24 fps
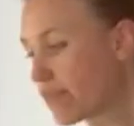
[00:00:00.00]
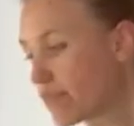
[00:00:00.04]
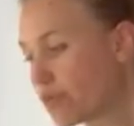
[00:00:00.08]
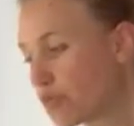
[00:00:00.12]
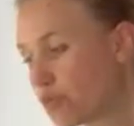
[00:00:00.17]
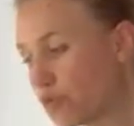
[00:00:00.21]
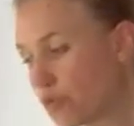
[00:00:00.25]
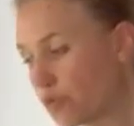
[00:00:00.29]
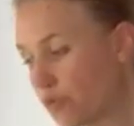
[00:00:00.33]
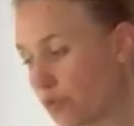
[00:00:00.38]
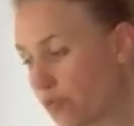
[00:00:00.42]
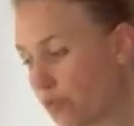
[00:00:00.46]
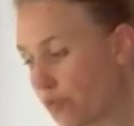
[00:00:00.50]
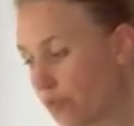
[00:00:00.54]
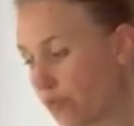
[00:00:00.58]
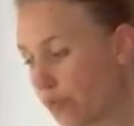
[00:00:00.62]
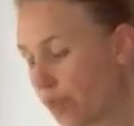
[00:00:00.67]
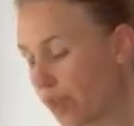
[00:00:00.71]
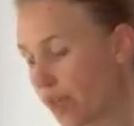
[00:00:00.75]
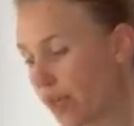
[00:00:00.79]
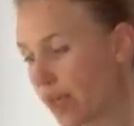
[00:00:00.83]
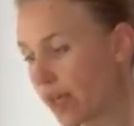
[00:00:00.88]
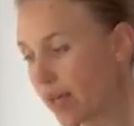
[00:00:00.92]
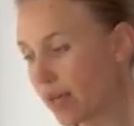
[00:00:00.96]
the two.
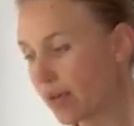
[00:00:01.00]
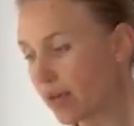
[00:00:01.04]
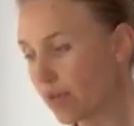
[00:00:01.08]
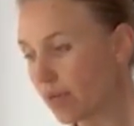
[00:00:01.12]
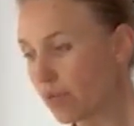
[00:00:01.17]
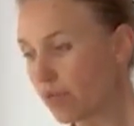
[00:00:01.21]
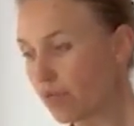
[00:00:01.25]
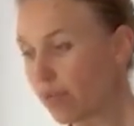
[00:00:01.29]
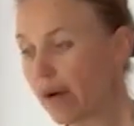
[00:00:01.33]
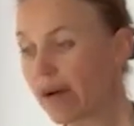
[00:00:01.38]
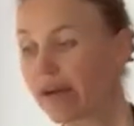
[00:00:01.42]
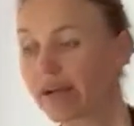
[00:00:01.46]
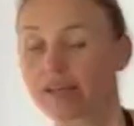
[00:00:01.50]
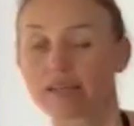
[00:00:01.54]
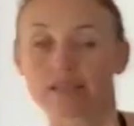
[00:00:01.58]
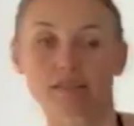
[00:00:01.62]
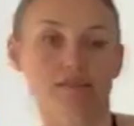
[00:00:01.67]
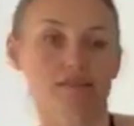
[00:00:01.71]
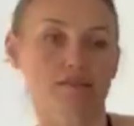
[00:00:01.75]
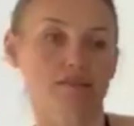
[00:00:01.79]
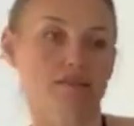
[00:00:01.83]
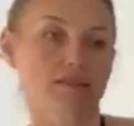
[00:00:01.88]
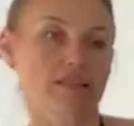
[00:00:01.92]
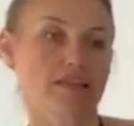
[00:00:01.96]

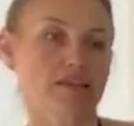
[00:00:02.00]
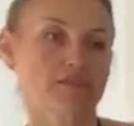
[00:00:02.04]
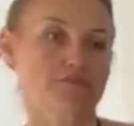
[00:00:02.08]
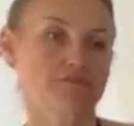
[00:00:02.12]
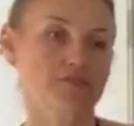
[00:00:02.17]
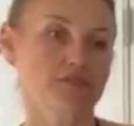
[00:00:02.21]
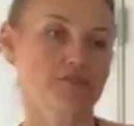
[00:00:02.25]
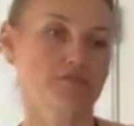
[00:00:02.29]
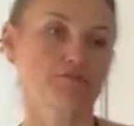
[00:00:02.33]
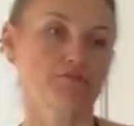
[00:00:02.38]
Buying leaves,